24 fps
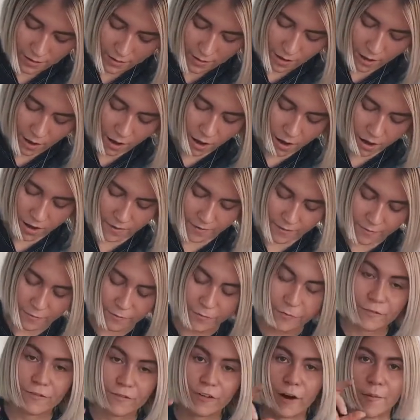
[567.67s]

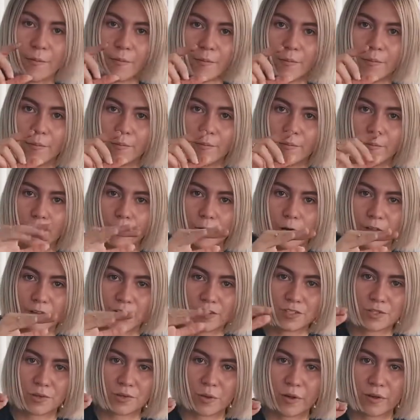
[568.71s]
from where the
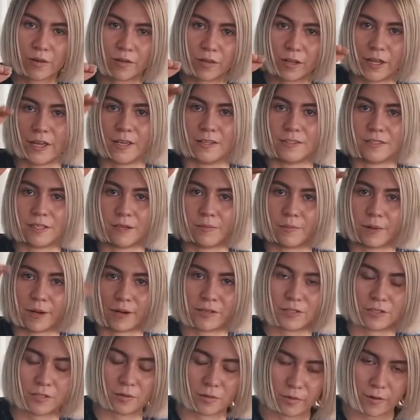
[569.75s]
soil lays
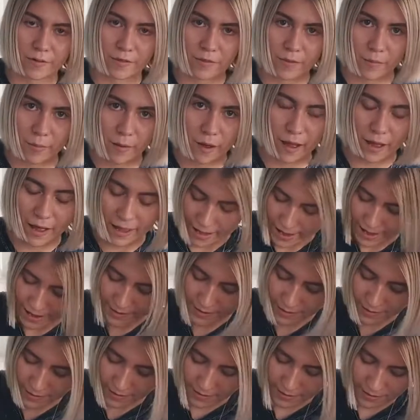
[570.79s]
compared to where the pot
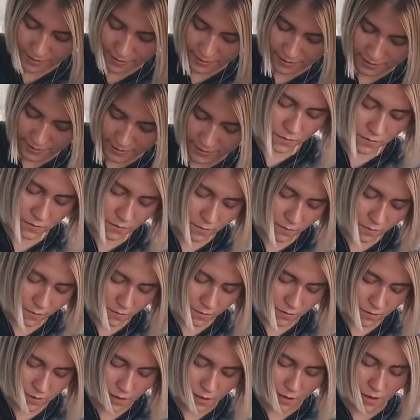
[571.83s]
ends.
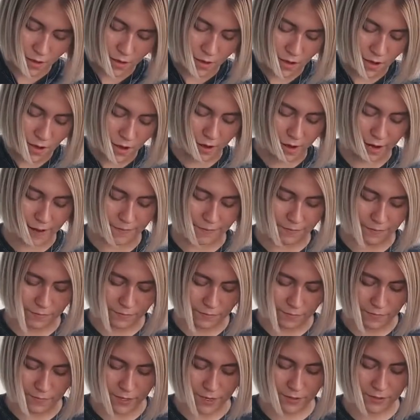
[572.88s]
All right,
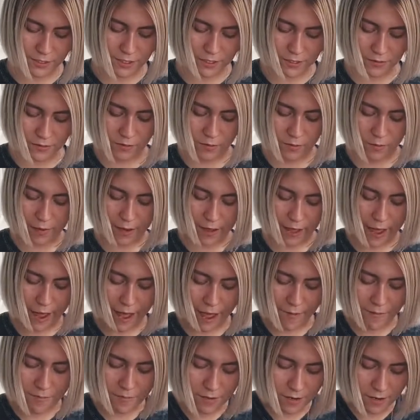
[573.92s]
now she's a little bit
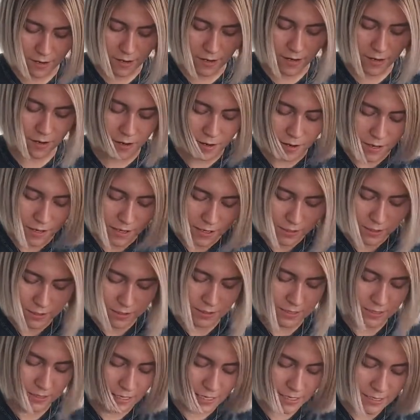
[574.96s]
happier.
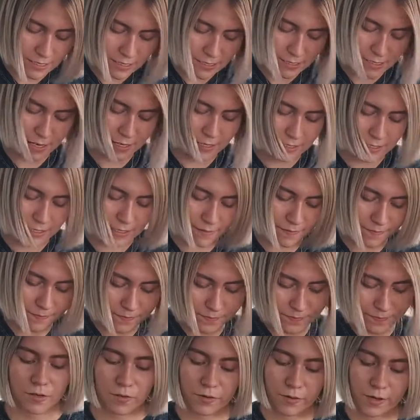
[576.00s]
She's nice and tucked in.
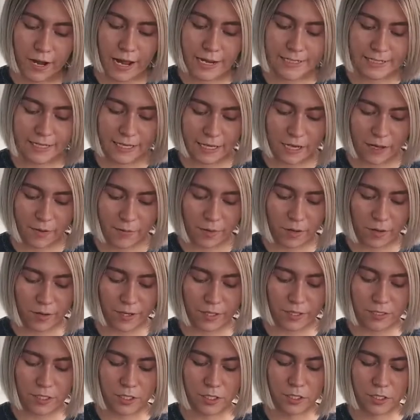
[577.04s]
So next thing I'm
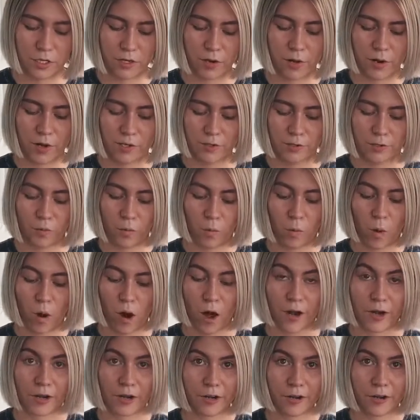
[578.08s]
going to do is
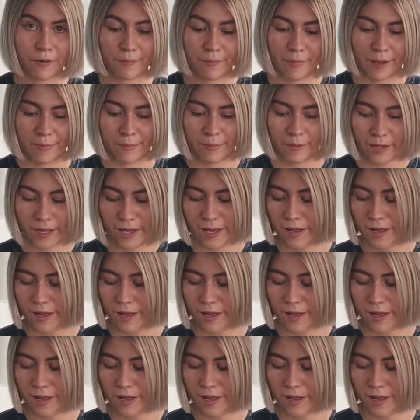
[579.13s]
water my plant.